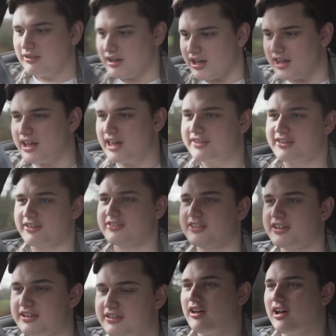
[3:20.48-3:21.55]
And that's
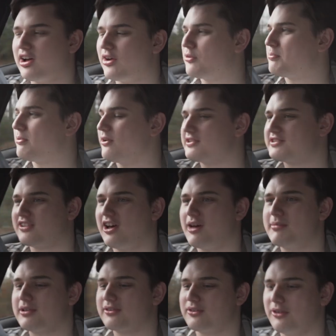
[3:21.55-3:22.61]
60. I will put
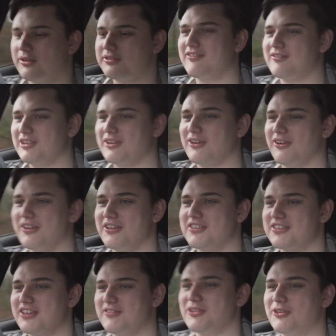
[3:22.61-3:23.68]
timings on
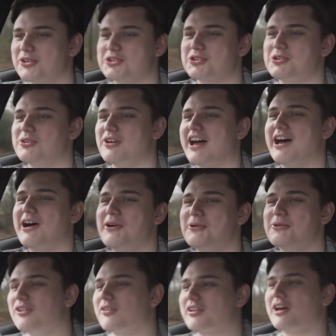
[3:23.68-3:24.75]
because I'm not sure
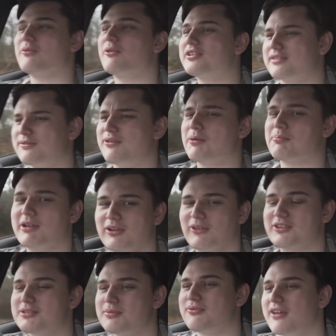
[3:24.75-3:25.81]
how long that was. It felt pretty
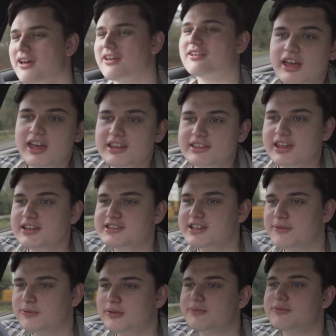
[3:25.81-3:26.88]
long, to be fair. It
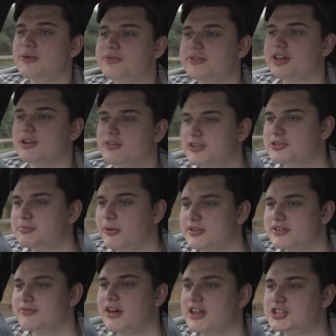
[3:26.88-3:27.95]
definitely feels like a
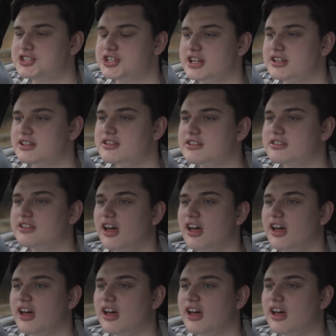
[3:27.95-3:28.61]
responsive engine.